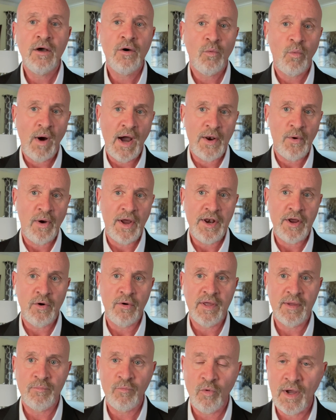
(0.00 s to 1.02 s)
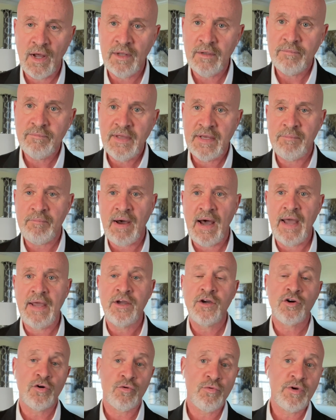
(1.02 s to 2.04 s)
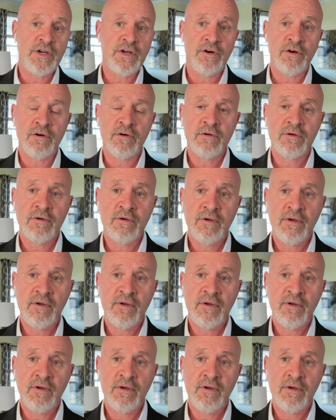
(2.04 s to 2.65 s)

Why do I know him? Well, in my career